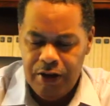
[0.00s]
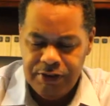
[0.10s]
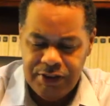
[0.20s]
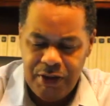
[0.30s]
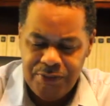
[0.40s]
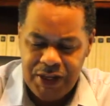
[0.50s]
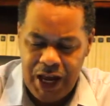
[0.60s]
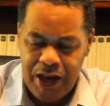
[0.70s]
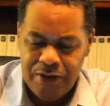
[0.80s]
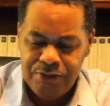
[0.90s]

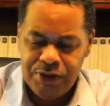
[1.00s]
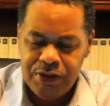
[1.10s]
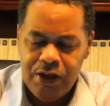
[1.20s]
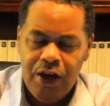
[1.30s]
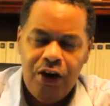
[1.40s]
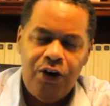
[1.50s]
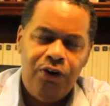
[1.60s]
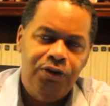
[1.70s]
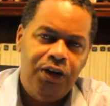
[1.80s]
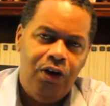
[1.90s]
sometimes
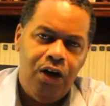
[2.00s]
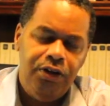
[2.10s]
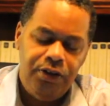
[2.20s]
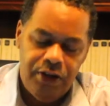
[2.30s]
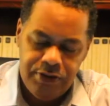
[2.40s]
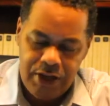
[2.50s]
does